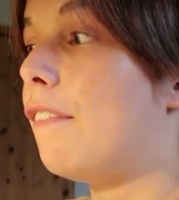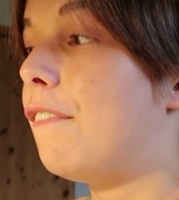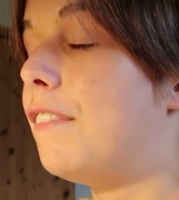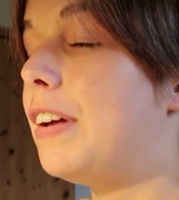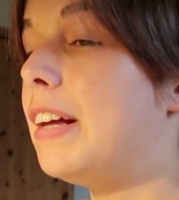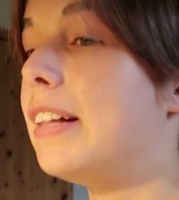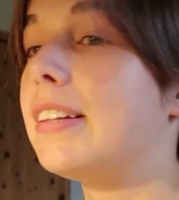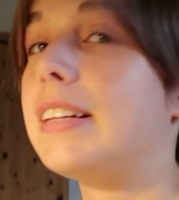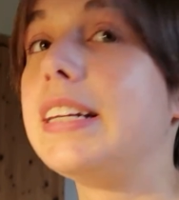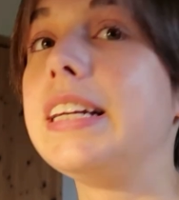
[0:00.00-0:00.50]

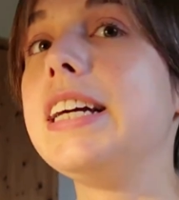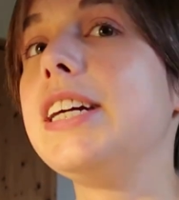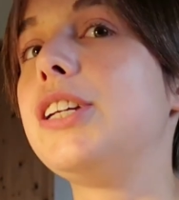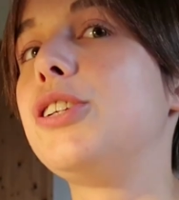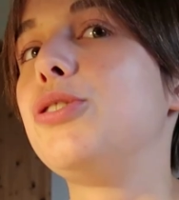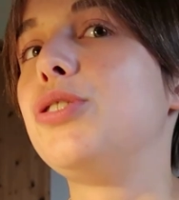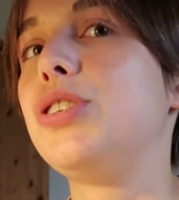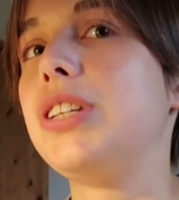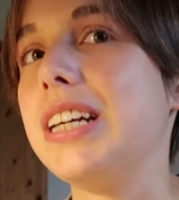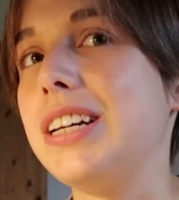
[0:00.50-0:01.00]
feel the need
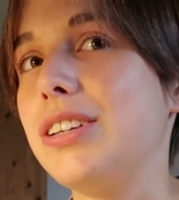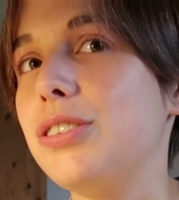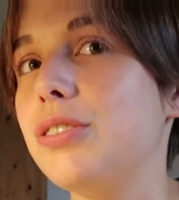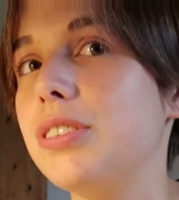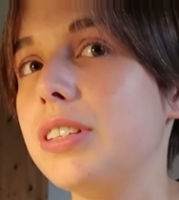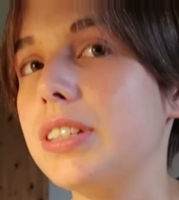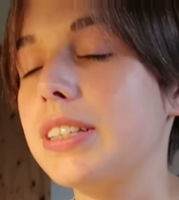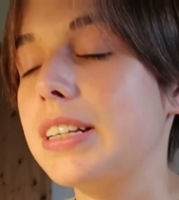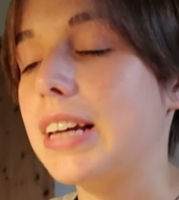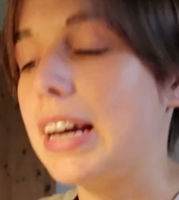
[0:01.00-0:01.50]
to stick to
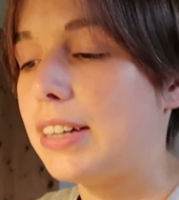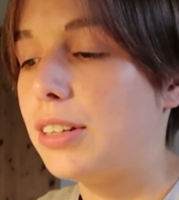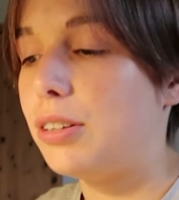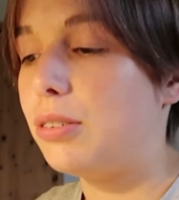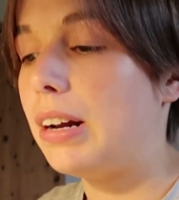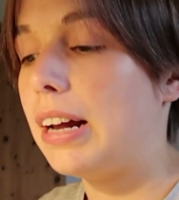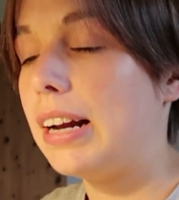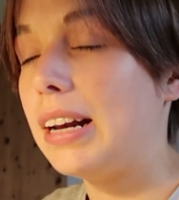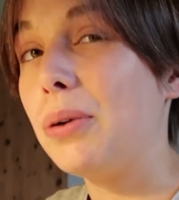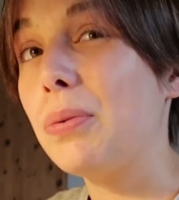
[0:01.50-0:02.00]
the
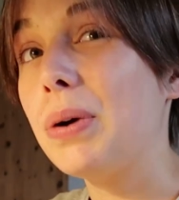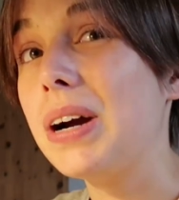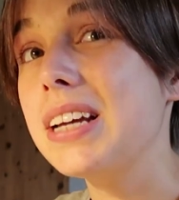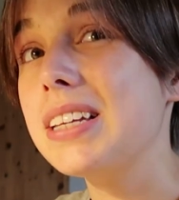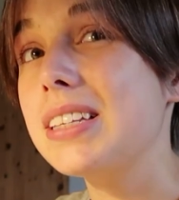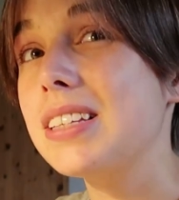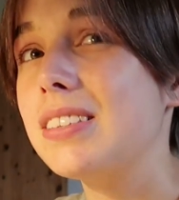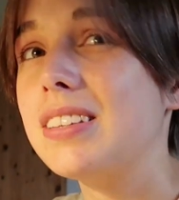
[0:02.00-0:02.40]
schedule anyways.